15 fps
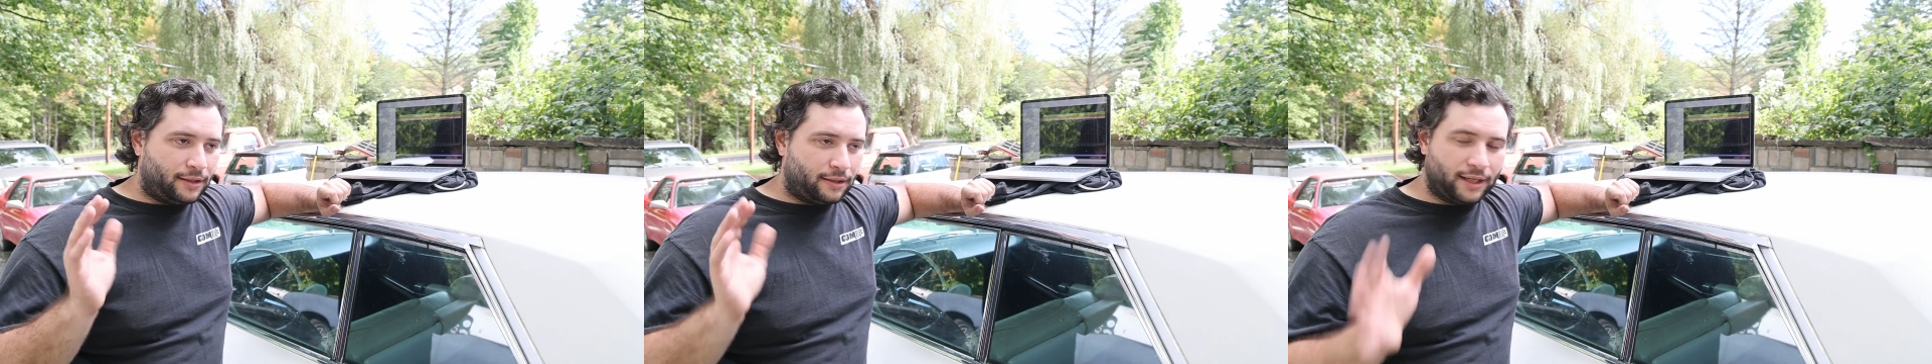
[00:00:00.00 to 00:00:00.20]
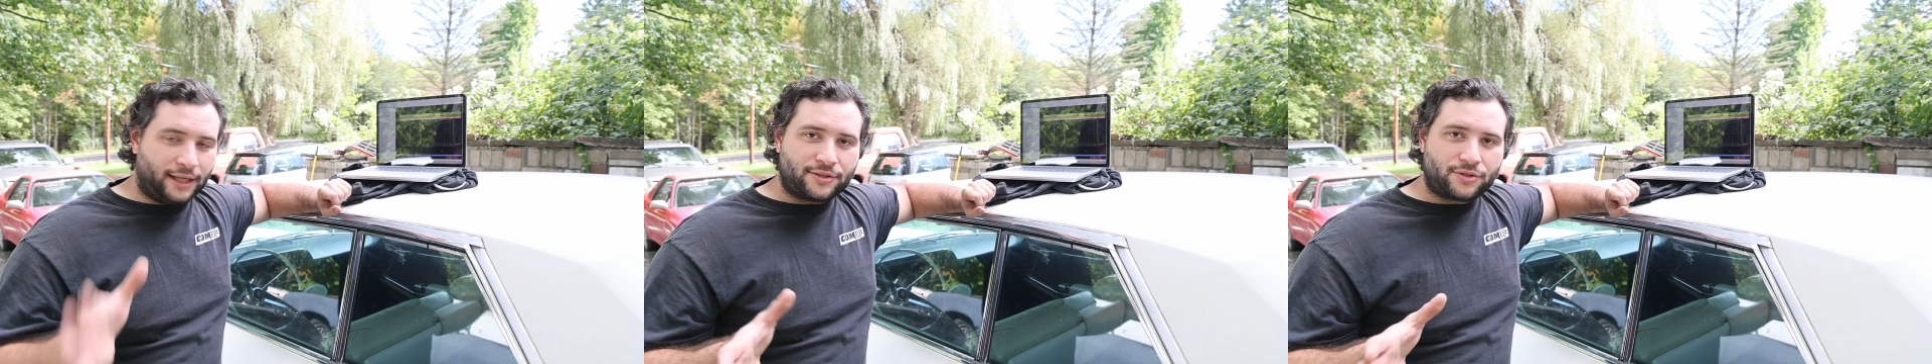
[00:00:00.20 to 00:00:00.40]

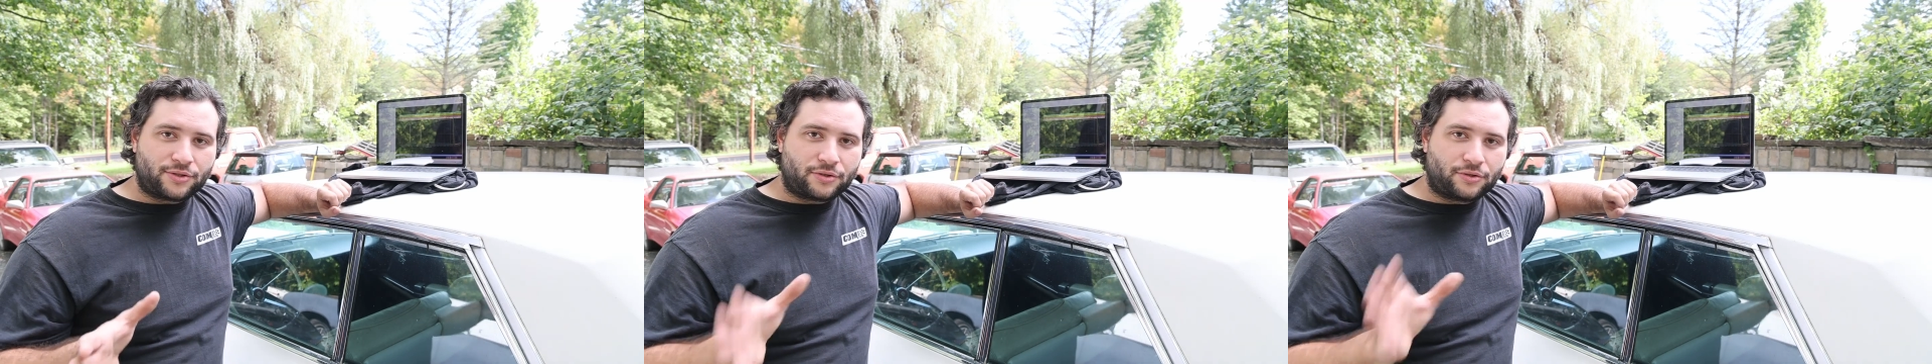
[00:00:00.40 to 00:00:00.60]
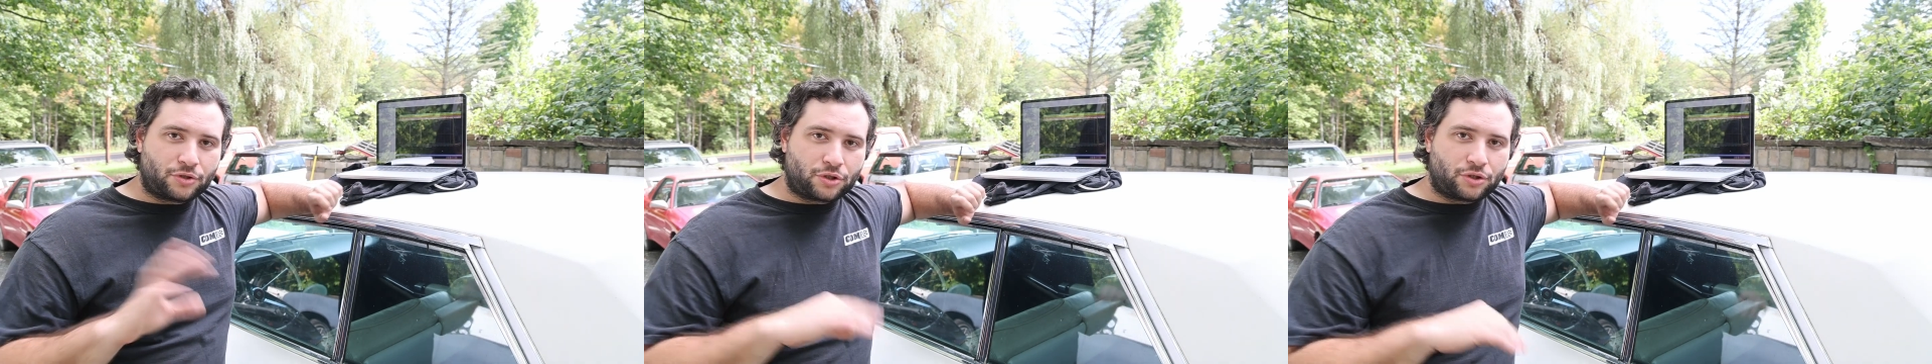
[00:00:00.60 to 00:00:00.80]

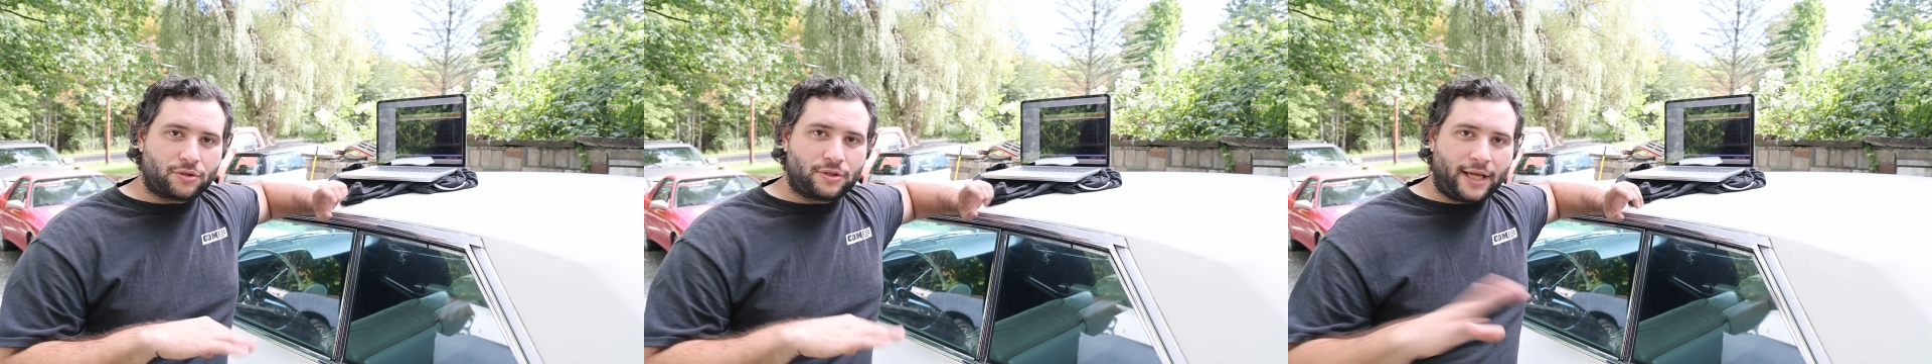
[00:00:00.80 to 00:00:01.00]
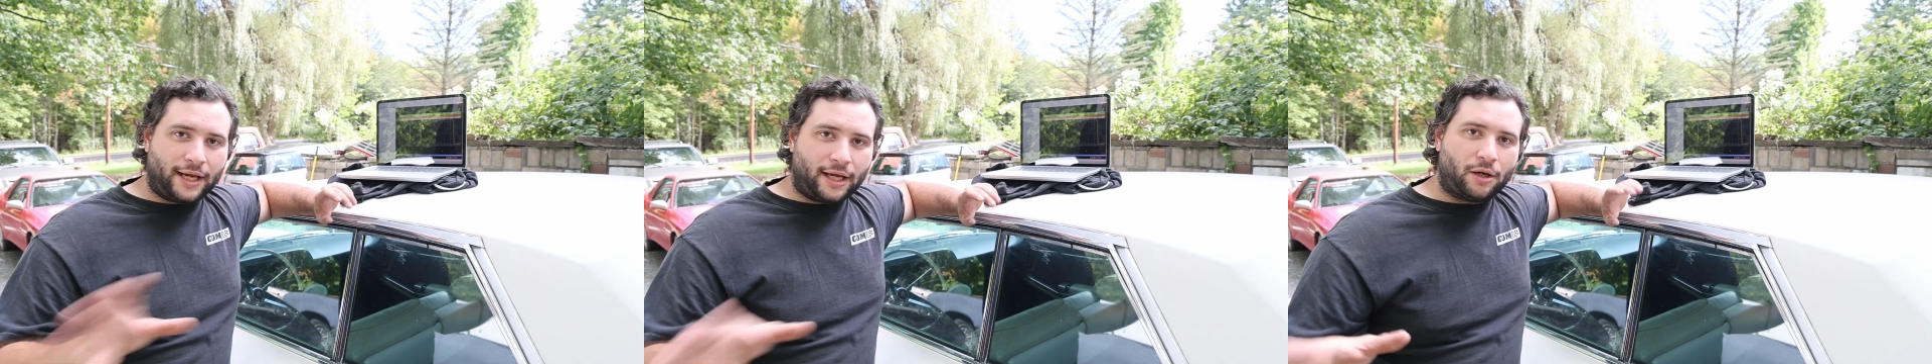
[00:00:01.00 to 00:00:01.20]
let's
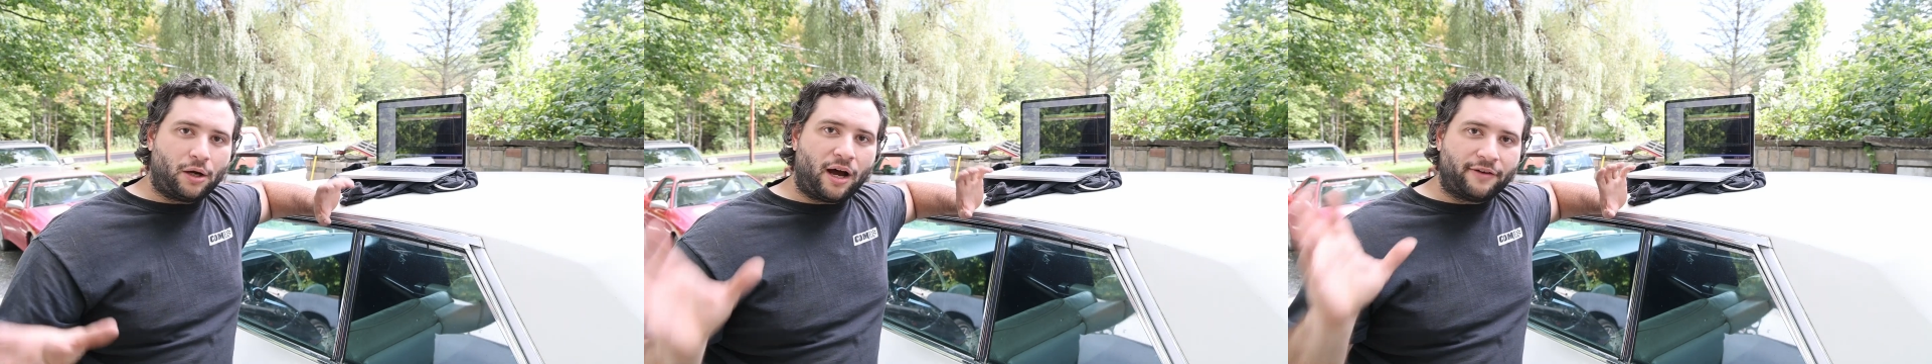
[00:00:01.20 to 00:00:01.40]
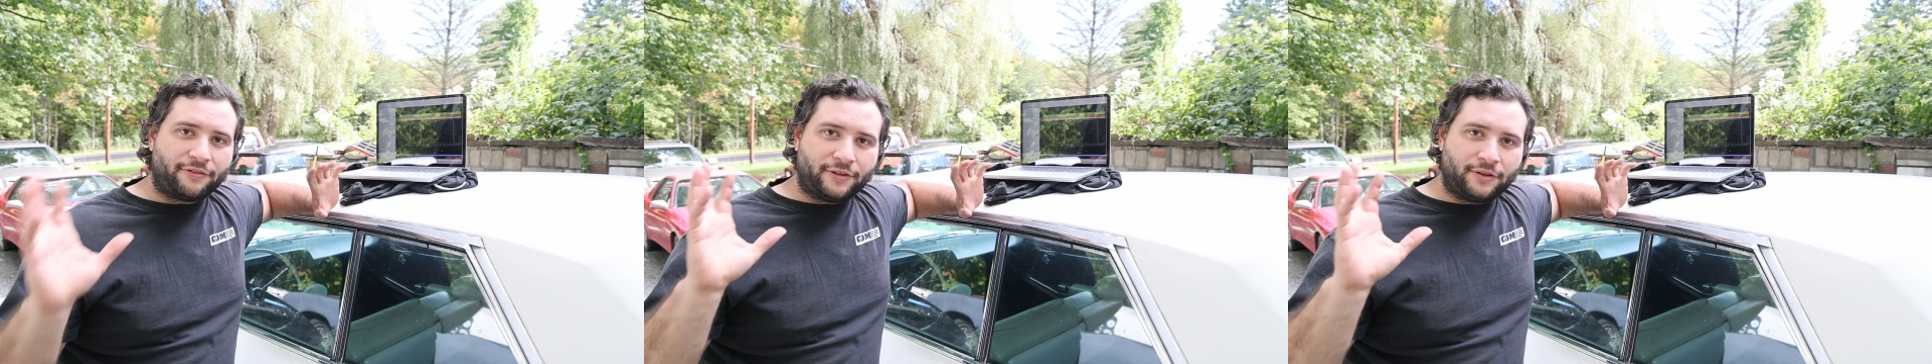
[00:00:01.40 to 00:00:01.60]
take it
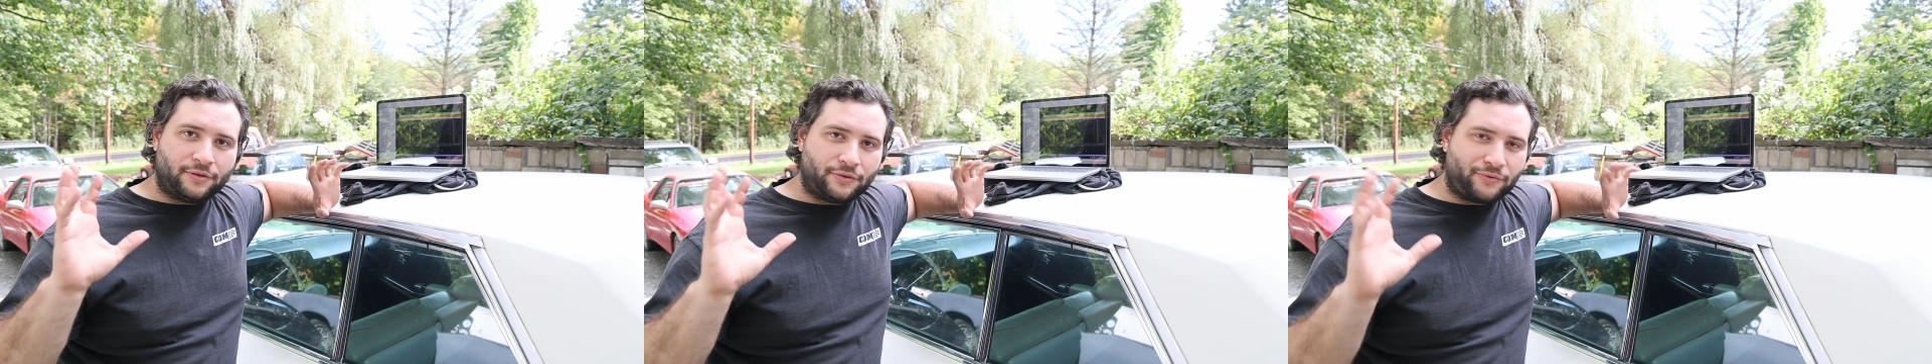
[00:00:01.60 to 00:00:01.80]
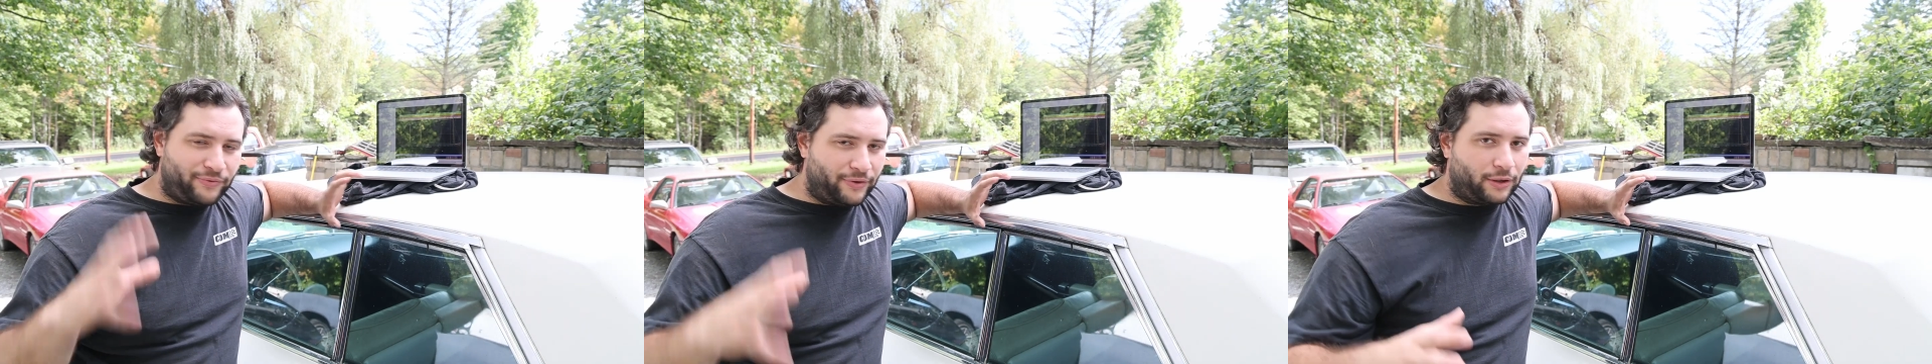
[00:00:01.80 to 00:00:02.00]
off
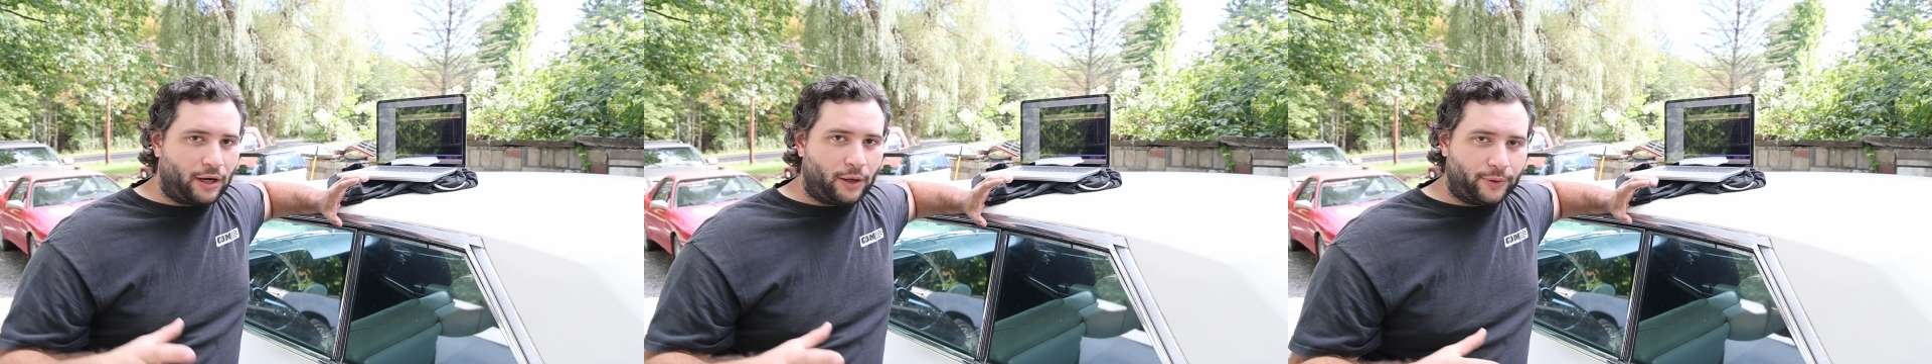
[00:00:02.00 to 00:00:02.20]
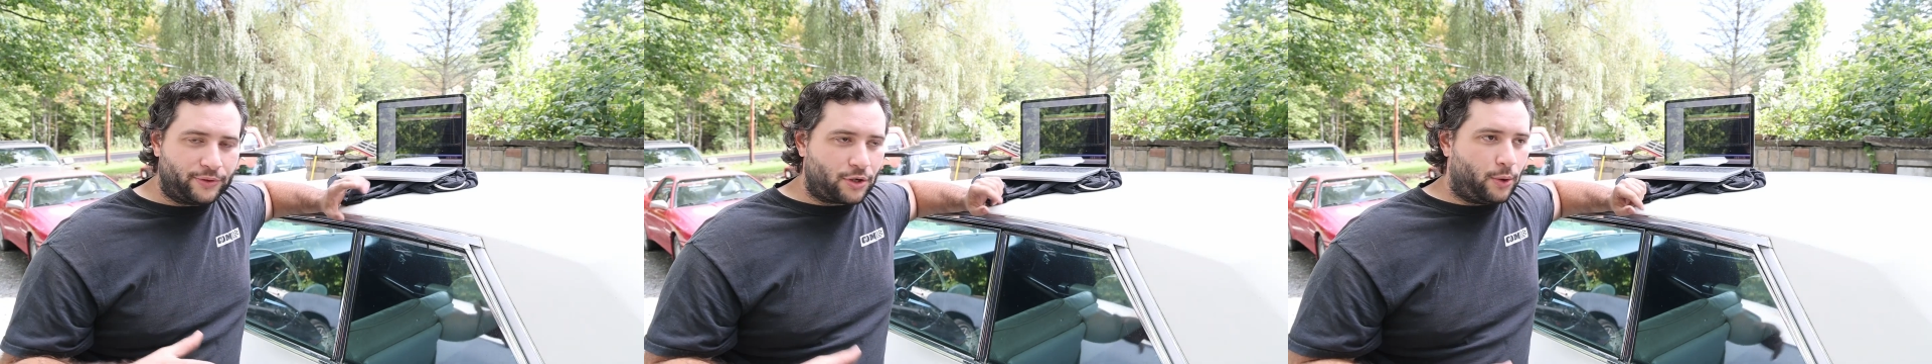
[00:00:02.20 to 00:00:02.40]
and figure
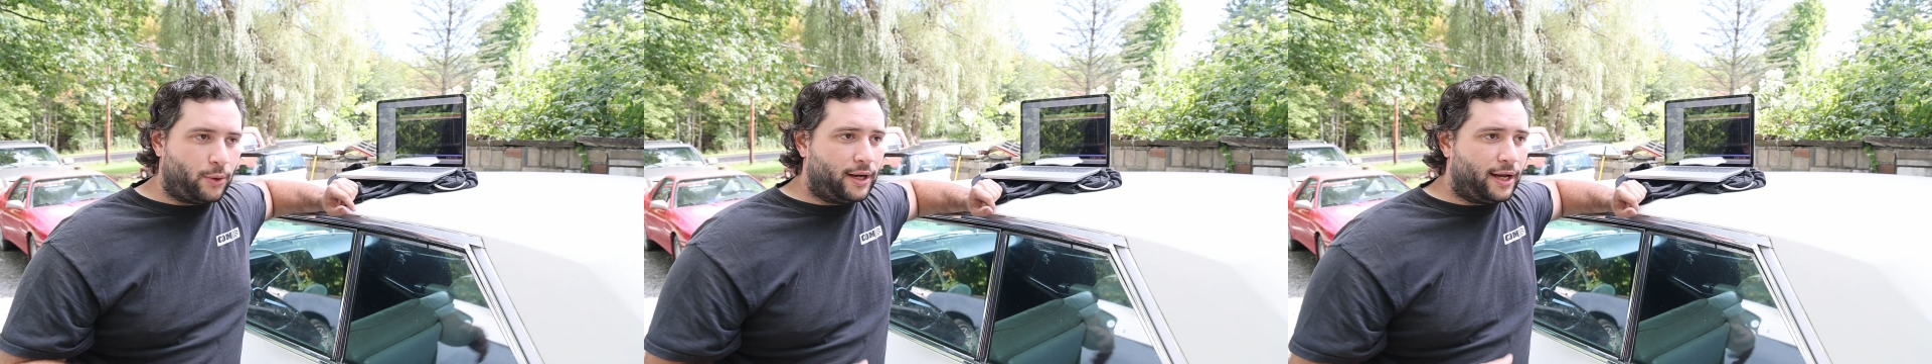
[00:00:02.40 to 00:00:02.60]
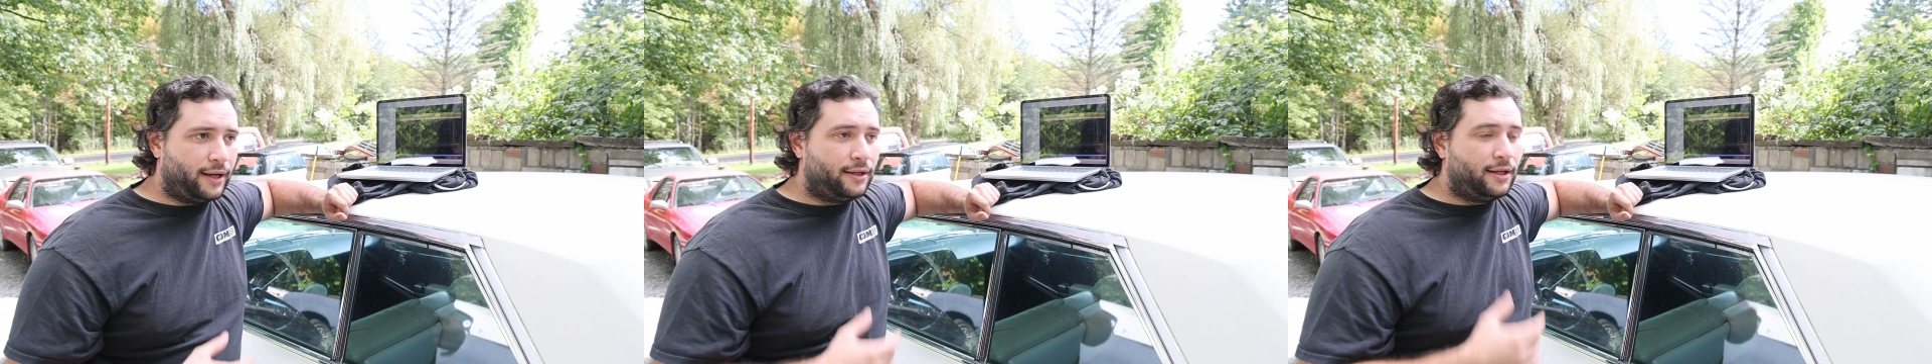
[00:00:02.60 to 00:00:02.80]
out what's
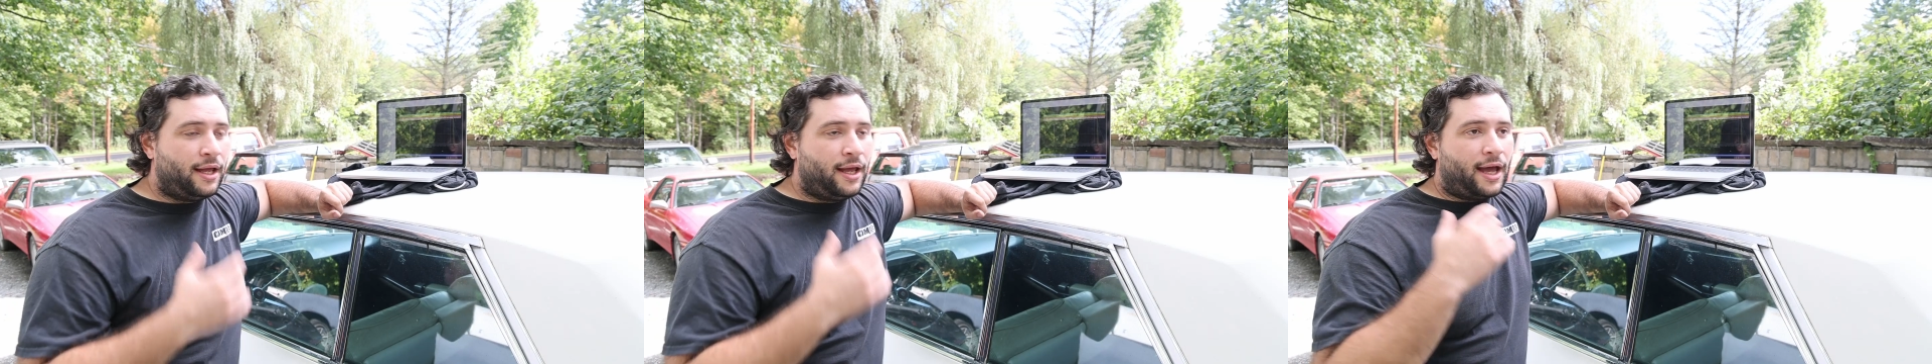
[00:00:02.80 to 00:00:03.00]
going on.